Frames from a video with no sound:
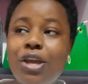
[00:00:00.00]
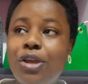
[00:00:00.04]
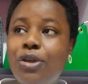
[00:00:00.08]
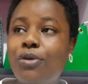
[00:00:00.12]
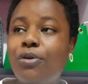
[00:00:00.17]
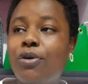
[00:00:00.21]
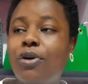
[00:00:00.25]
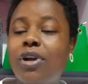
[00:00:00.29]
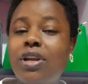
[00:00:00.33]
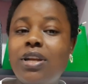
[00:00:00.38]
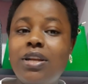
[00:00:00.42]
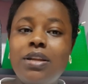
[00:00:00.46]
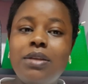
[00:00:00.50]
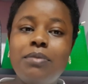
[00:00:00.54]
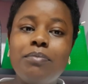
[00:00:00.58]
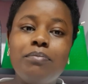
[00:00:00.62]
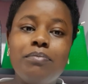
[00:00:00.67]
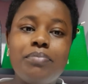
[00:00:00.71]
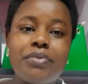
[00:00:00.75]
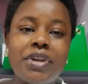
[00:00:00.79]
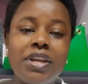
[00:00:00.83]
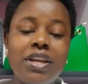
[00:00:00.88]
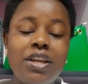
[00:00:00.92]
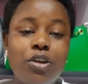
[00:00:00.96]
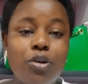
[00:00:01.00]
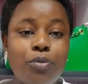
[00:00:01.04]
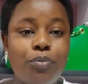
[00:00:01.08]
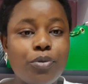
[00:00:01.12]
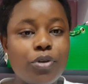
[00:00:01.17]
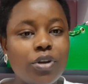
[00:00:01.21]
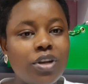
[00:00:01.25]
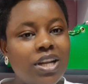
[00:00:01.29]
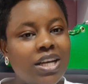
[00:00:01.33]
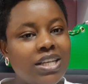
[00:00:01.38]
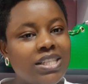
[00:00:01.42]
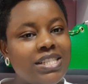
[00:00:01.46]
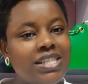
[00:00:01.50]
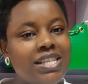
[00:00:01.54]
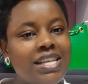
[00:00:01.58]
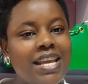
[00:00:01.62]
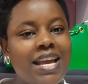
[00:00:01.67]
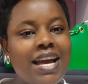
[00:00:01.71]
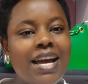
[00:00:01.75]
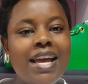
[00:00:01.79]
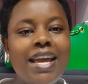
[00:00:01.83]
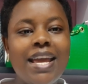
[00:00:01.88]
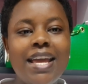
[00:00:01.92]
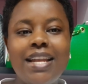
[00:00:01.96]
You only bring your products
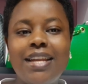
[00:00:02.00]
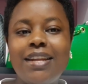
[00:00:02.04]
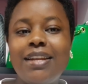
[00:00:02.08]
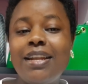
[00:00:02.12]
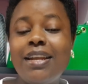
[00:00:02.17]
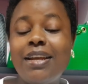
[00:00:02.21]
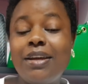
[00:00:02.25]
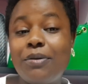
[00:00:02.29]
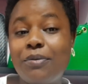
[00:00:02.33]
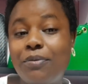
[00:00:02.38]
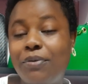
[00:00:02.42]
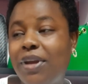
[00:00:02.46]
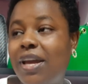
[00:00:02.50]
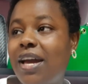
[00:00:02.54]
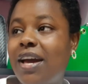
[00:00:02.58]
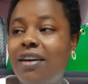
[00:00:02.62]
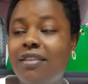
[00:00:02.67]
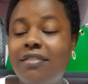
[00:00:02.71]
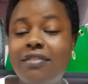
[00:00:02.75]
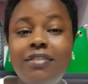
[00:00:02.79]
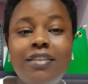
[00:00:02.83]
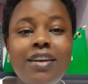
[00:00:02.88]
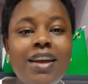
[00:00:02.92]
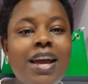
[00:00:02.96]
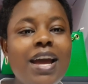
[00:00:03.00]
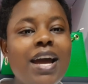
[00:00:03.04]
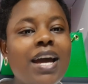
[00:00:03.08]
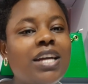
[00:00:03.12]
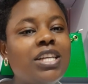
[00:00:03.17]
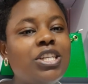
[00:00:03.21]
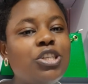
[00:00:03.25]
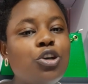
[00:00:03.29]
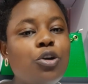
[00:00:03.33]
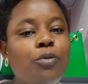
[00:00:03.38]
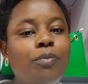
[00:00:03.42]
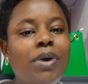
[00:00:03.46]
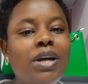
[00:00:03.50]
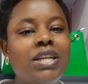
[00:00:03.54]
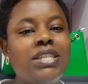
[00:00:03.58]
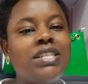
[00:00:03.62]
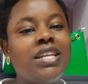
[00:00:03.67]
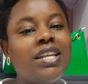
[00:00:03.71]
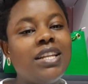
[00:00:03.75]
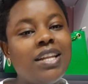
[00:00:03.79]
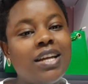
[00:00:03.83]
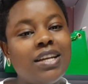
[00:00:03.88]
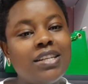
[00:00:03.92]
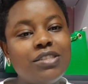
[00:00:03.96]
here and we have a shop
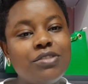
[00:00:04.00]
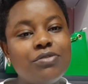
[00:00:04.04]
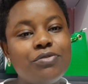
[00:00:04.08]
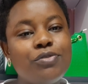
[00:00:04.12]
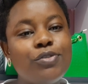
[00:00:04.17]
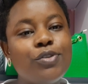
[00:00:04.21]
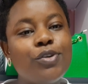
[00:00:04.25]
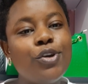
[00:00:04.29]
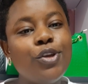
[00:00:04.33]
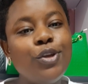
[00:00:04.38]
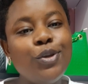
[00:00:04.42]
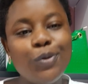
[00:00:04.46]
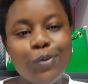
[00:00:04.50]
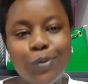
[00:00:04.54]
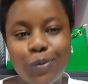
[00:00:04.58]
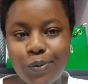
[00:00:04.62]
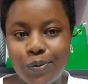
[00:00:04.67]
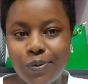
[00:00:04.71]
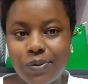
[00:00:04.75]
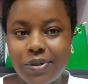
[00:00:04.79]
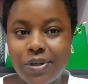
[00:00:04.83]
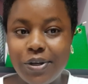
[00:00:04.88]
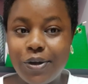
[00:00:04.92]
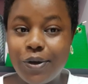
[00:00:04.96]
attendant for you.